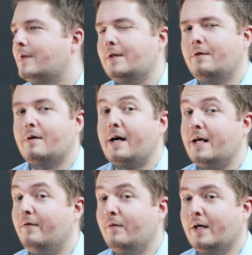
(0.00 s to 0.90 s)
So, hi
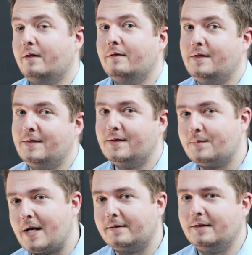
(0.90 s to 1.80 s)
everyone, this is
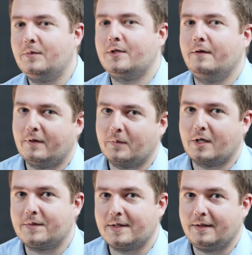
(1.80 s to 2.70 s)
Máté Lipcsei from
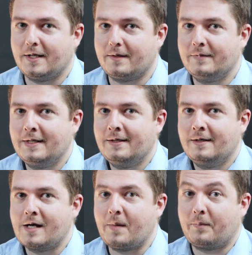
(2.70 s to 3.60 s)
Comsignia.
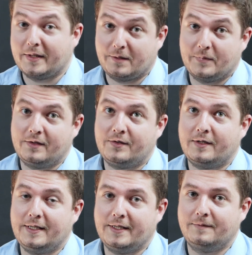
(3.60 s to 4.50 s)
I'm a product manager
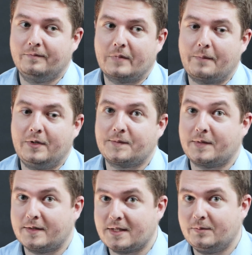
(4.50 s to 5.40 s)
here. I'm
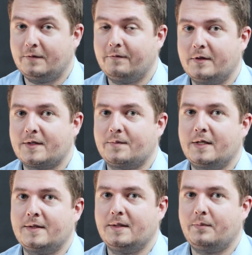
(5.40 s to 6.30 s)
responsible for the
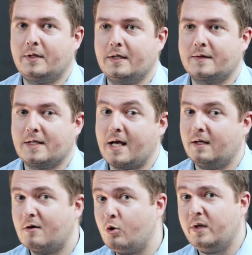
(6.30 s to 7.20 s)
smart city products
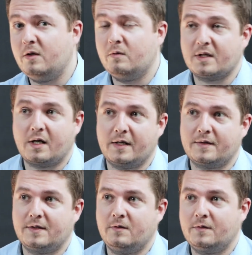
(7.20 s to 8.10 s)
like OBUs,
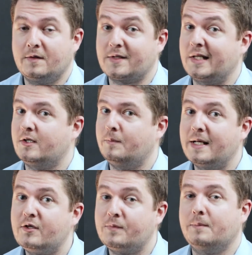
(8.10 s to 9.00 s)
RSUs, the central
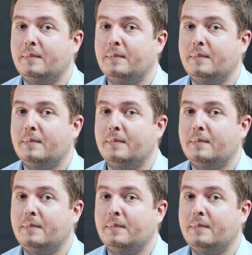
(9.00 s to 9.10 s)
management